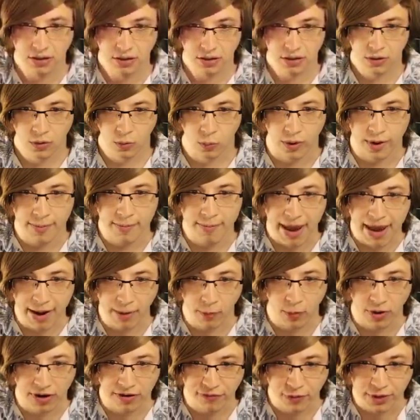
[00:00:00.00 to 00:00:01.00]
We made.
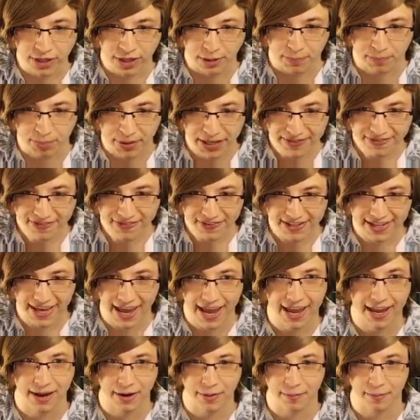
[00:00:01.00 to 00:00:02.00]
What if we could beat the
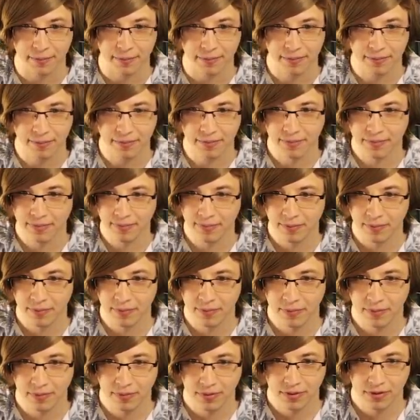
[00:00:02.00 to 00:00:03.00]
game?
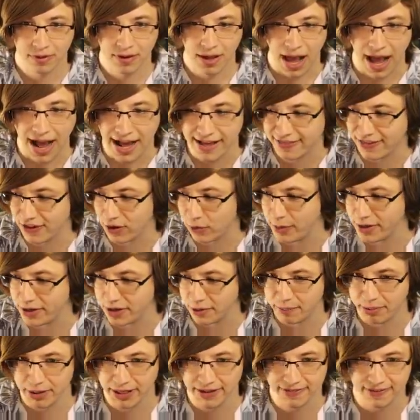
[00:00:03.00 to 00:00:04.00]
I think we
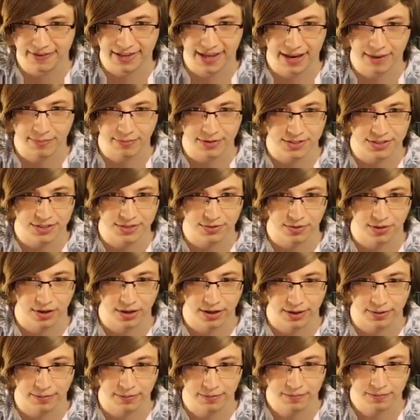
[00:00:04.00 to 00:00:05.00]
could beat the game this
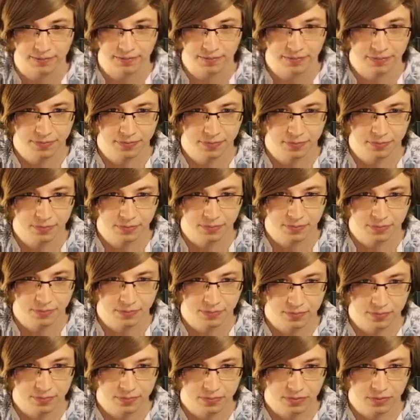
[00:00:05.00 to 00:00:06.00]
run.
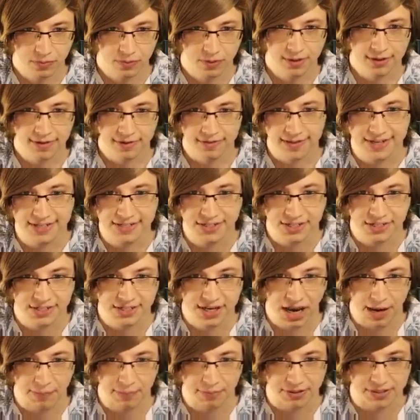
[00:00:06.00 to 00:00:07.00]
This has
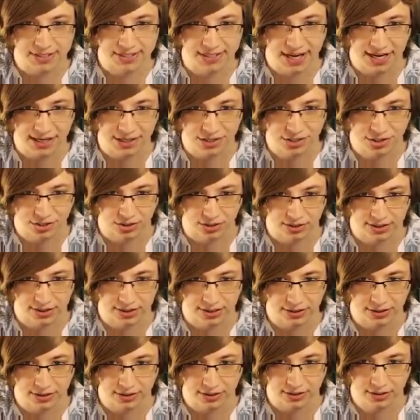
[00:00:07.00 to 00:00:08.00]
got potential
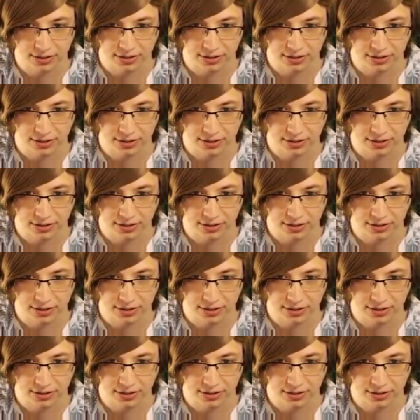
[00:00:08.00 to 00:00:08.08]
here.